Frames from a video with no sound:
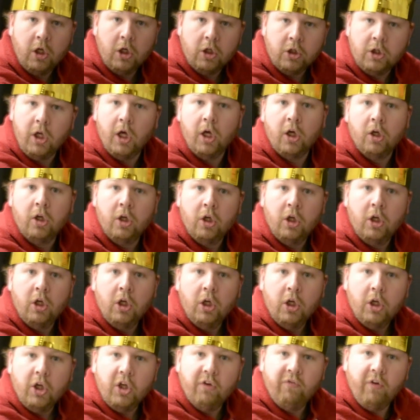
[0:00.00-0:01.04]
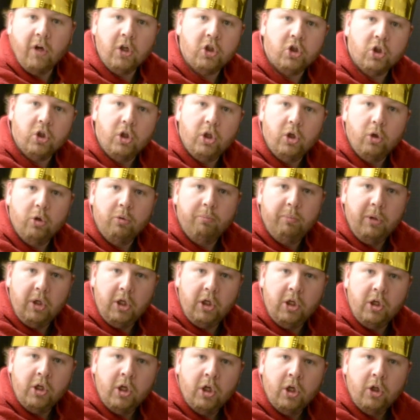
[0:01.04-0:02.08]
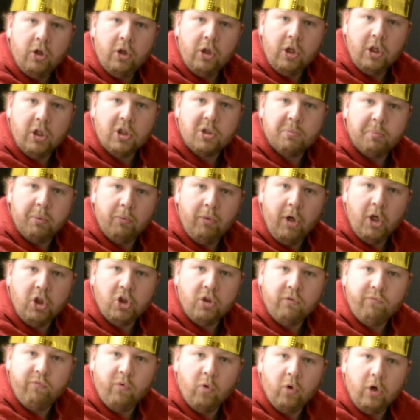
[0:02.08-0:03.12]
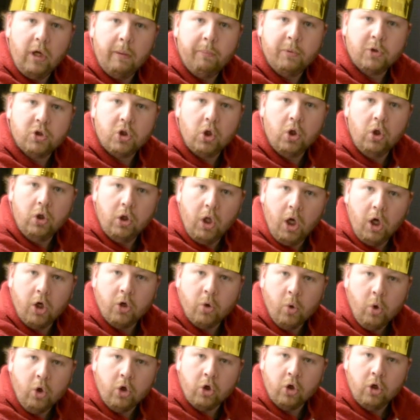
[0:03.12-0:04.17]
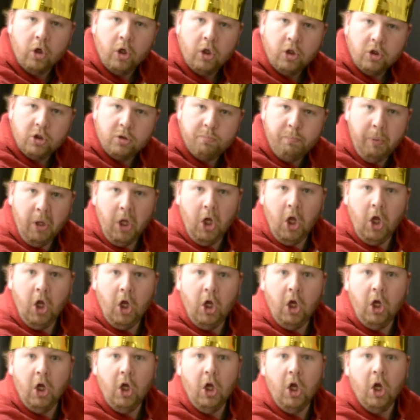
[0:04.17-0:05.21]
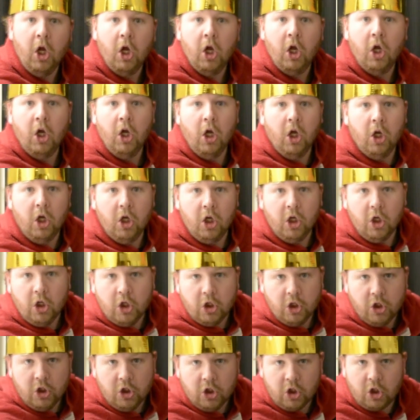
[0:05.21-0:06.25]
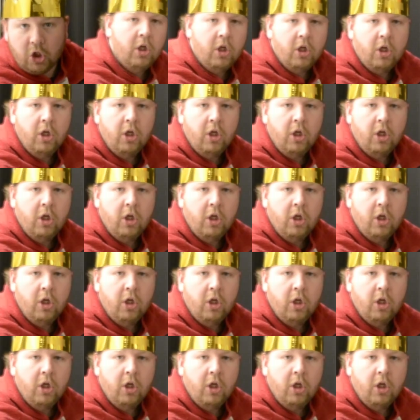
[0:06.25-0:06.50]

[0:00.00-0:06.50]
Yeah, eventually he would be the inspiration for an episode of Law & Order. Space!